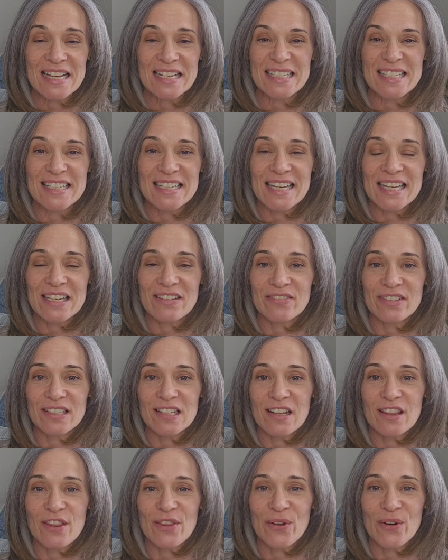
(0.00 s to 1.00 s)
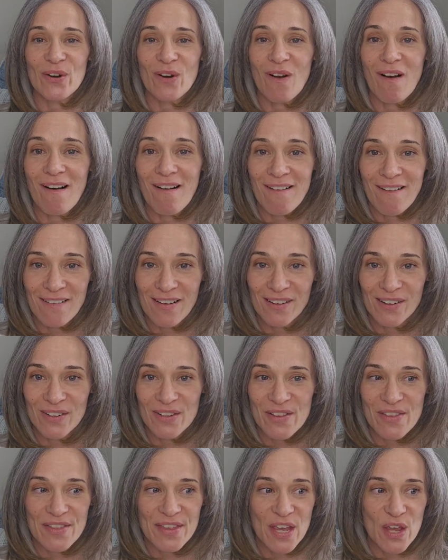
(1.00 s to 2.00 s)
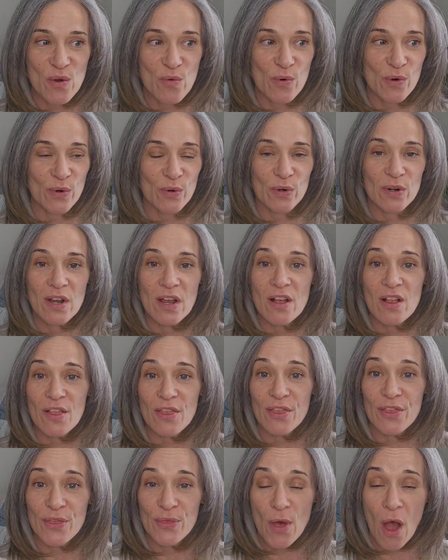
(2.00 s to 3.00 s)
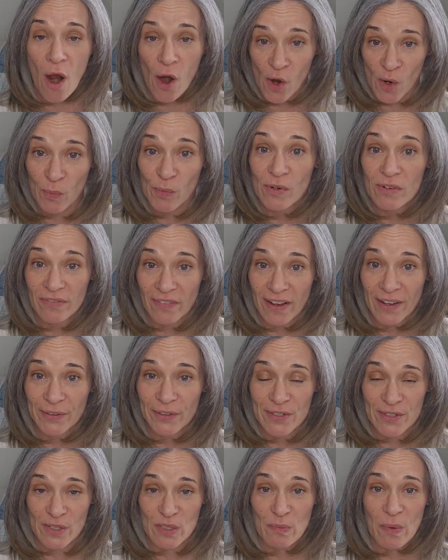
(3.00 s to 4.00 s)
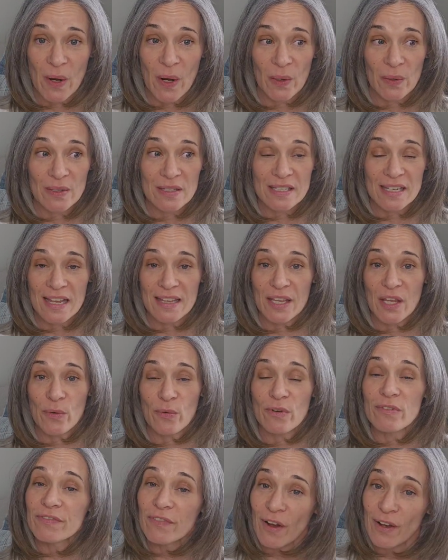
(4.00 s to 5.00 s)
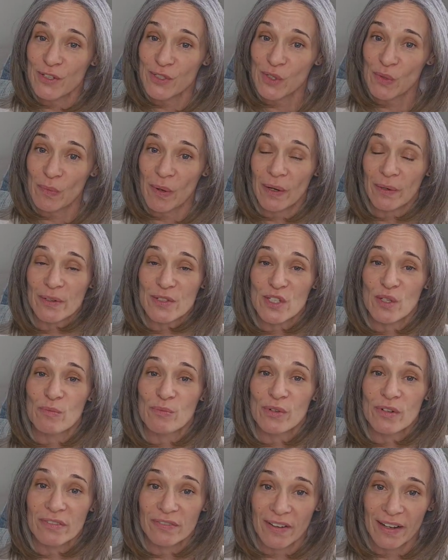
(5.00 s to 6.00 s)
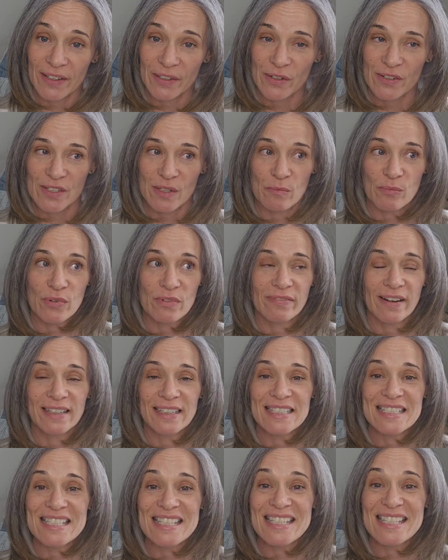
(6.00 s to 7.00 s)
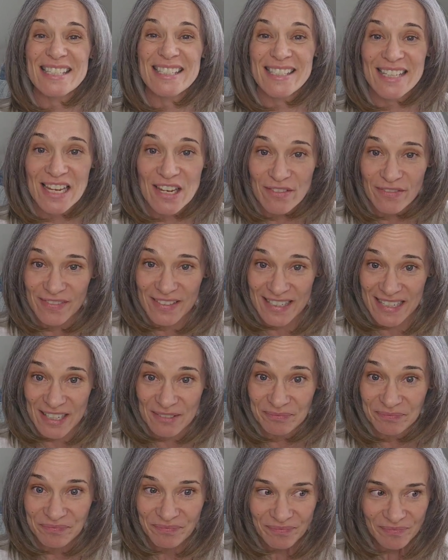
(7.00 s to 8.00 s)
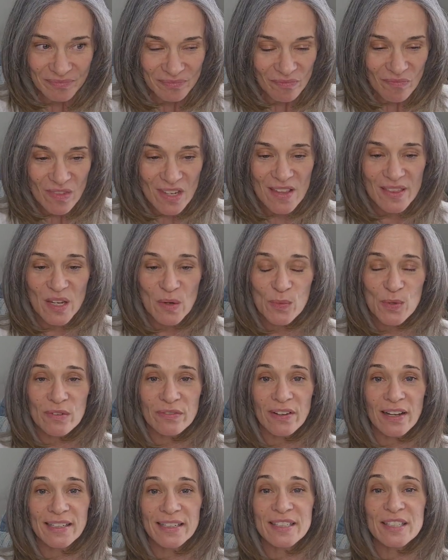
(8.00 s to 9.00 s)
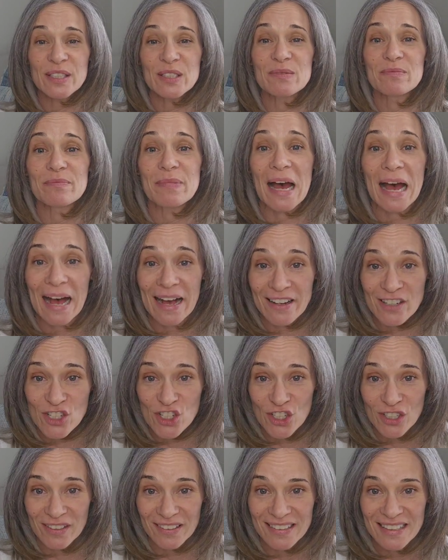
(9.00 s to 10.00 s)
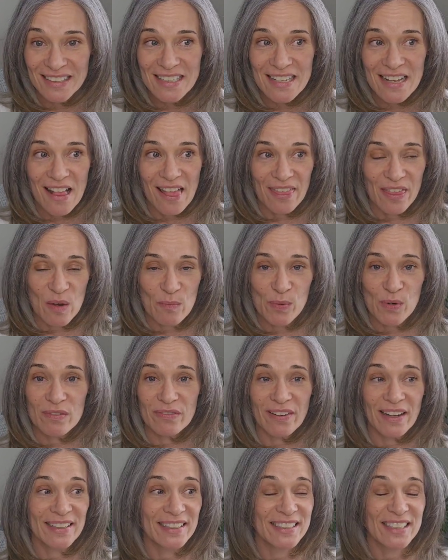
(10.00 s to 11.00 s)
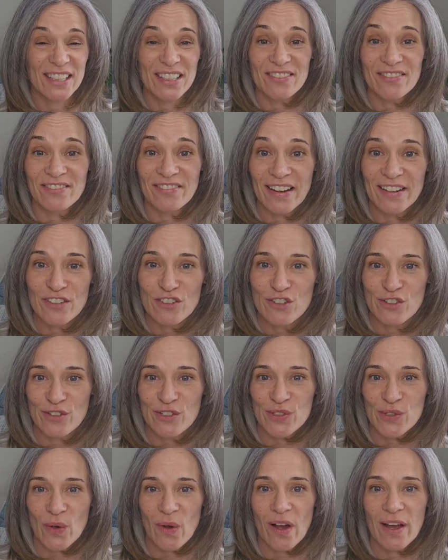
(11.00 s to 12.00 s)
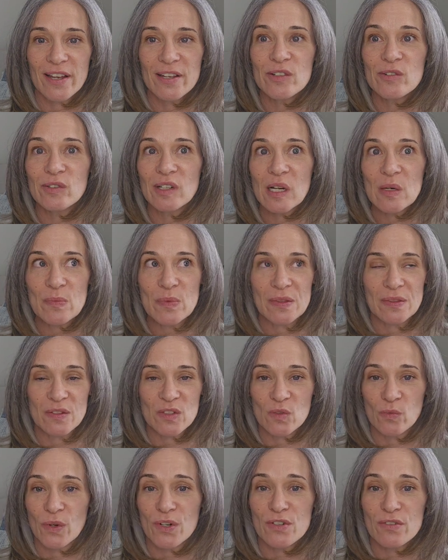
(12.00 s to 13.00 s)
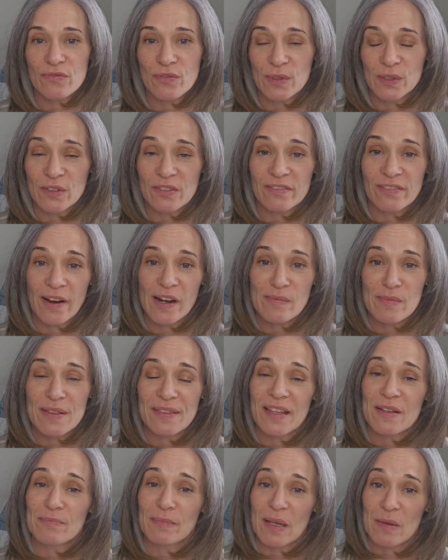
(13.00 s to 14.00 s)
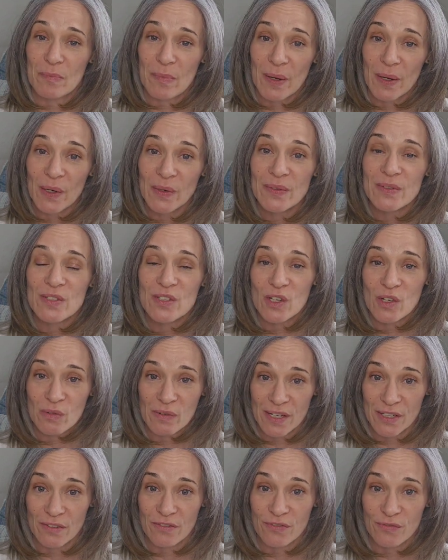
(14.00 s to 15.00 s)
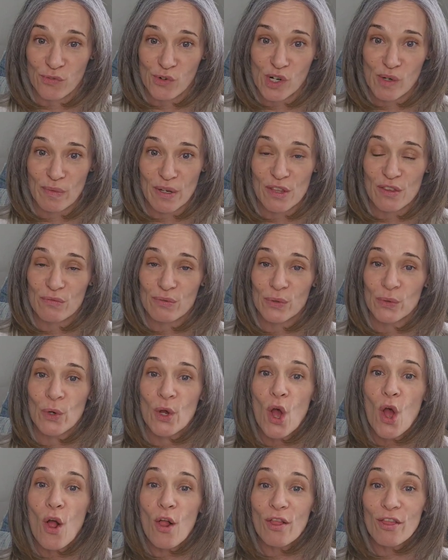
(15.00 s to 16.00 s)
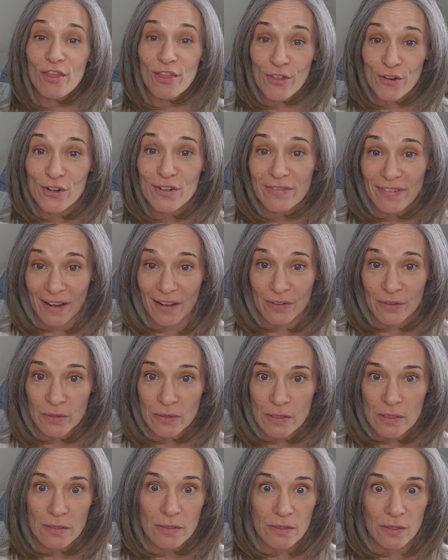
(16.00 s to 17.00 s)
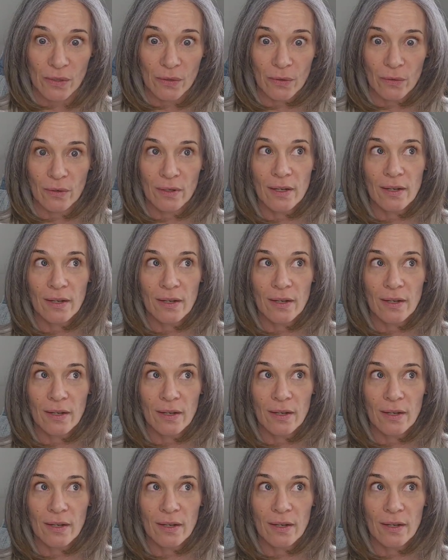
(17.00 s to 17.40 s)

gave it their all. They were our providers as parents, and they were foster parents and providers, and provided safety. They provided compassion. They provided adventure. So I grew up in this wonderful environment that my parents created for me through their values. So,